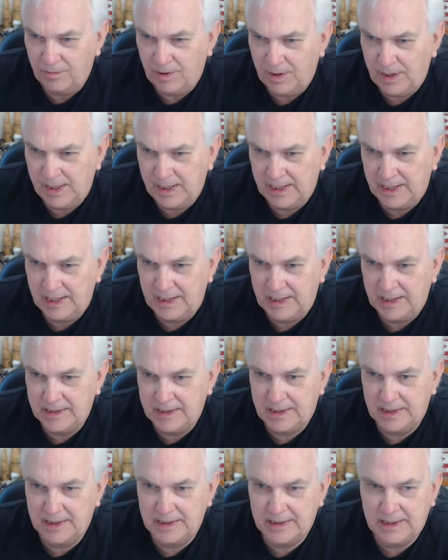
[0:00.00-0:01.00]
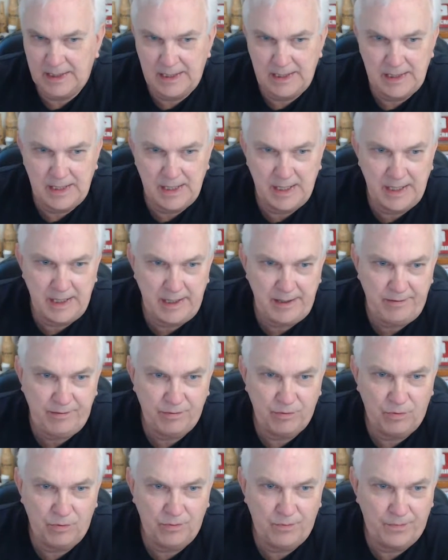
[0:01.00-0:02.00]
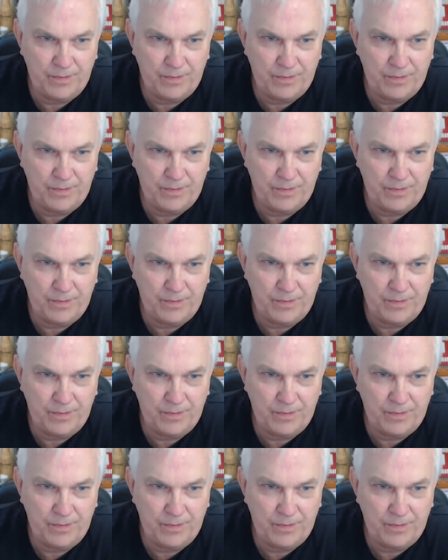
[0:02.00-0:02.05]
Ryan Gidney says, hey, Dave,